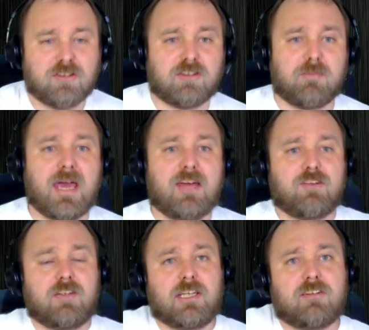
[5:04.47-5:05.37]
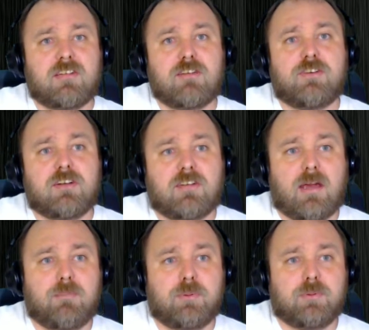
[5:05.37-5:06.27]
just imagine, like, say for
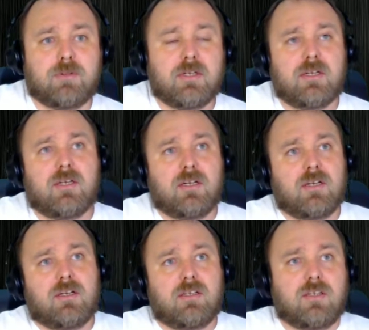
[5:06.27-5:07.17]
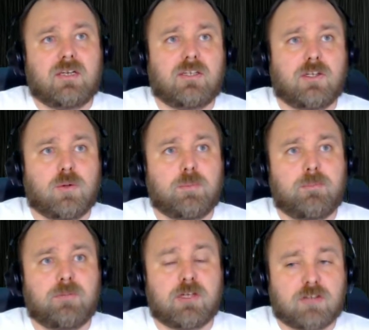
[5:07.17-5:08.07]
example, you know,
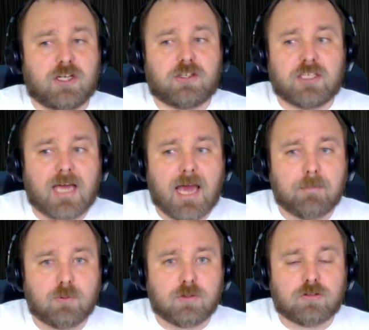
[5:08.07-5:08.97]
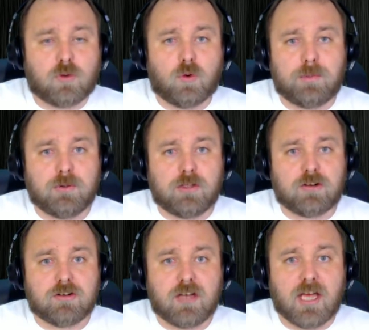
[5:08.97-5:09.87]
because another thing that happened with the Scorpio
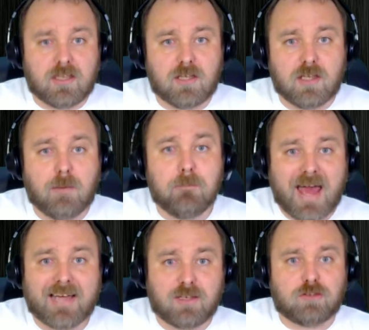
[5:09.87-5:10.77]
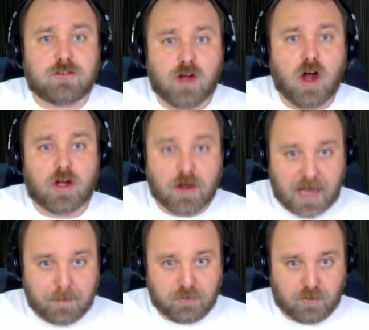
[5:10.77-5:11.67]
edition, it did come back in stock on
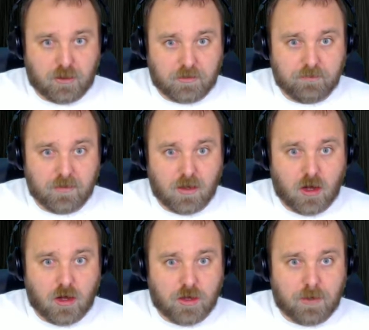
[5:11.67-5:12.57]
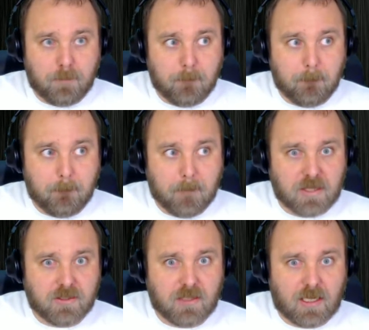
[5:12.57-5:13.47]
Amazon on
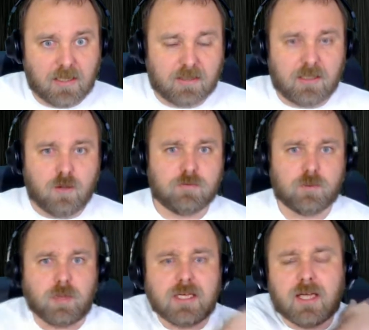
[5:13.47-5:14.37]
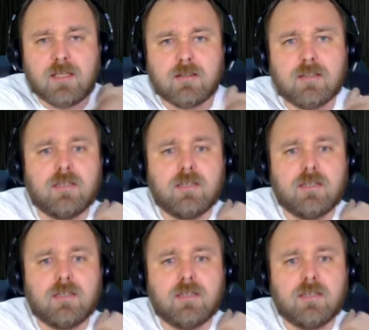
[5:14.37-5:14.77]
Monday and I think over the weekend,